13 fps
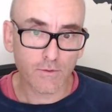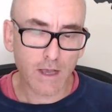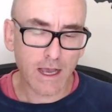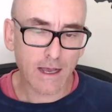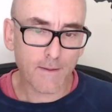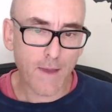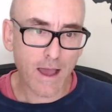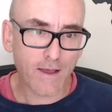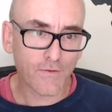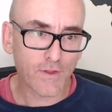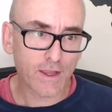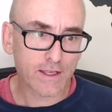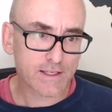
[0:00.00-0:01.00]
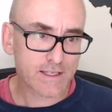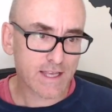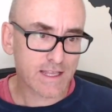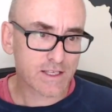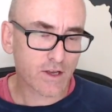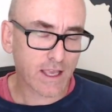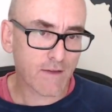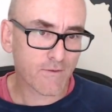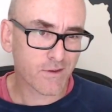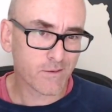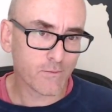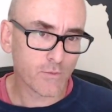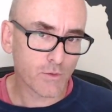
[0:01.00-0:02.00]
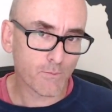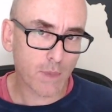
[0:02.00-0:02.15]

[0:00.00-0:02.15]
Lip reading: And the sense I get from